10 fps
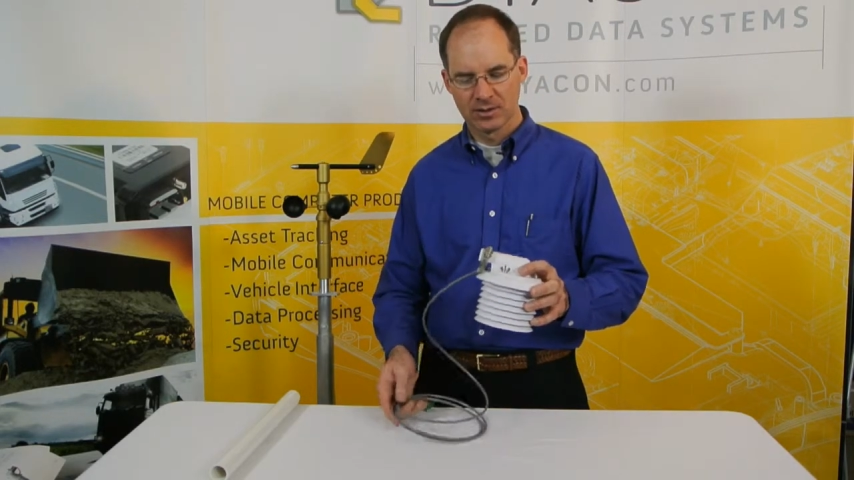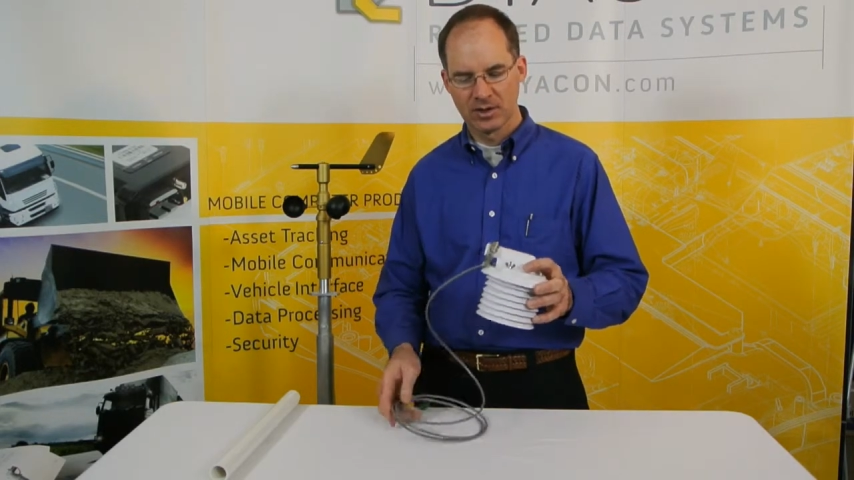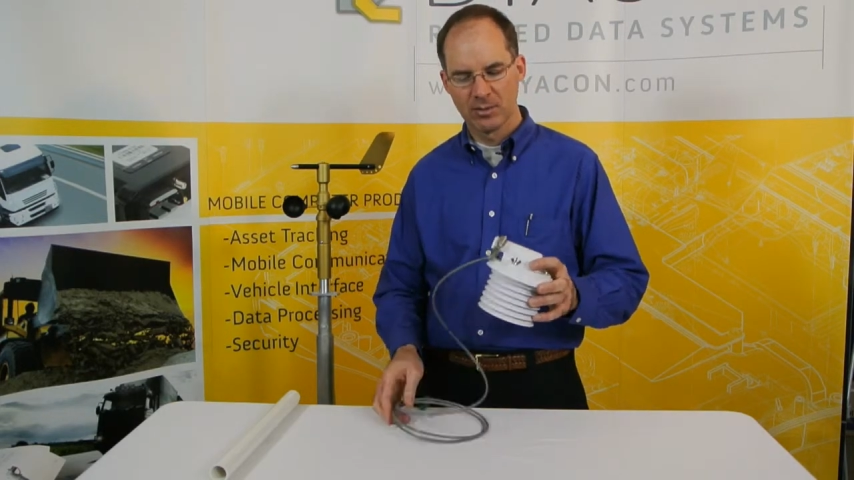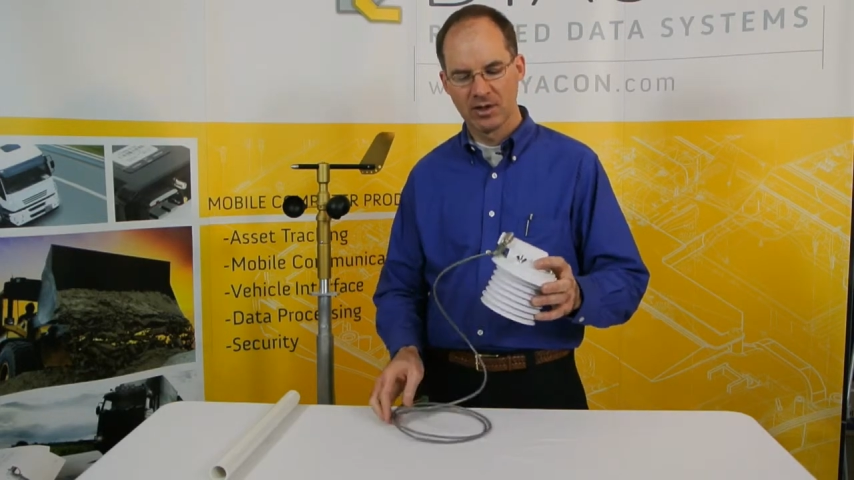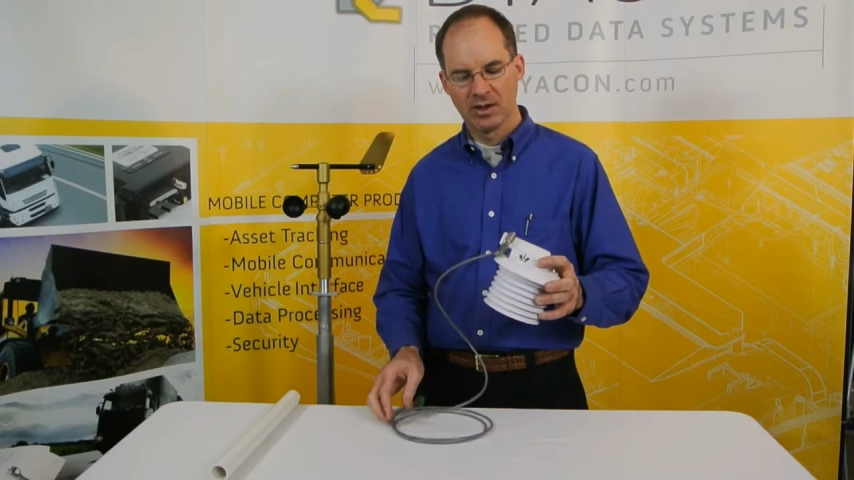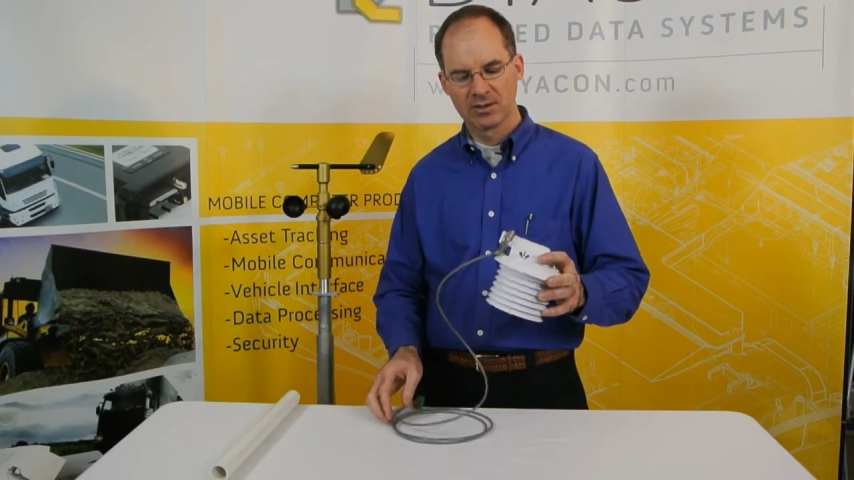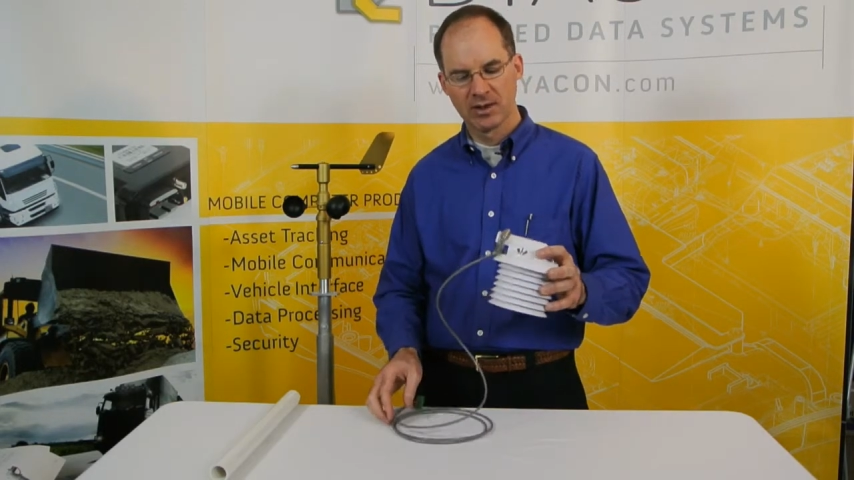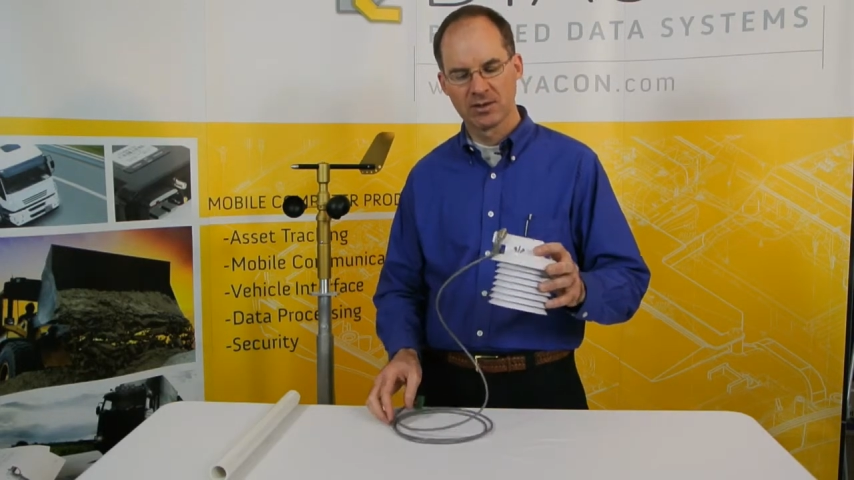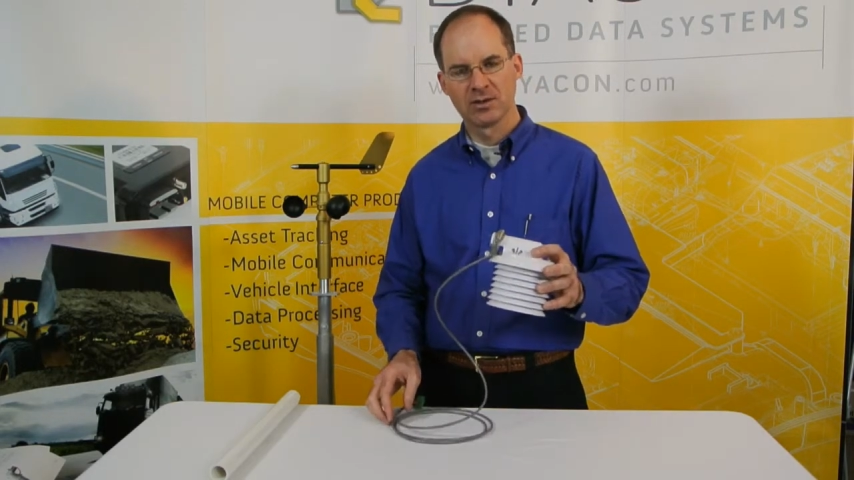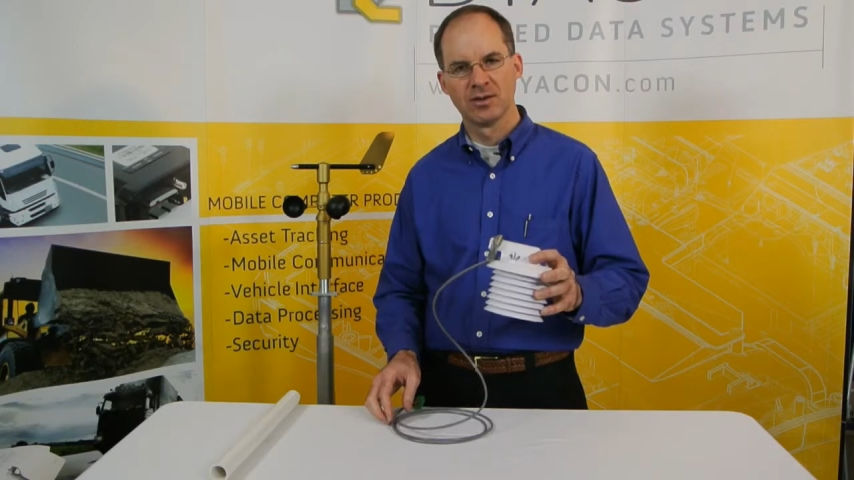T P H
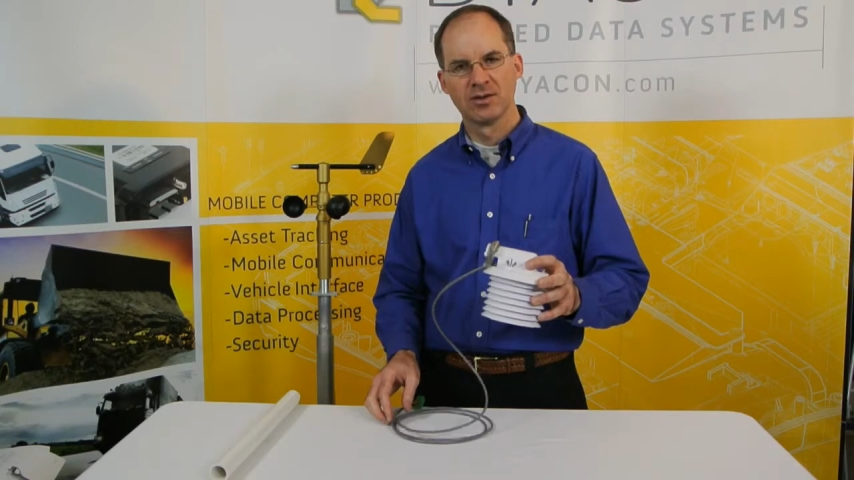sensor,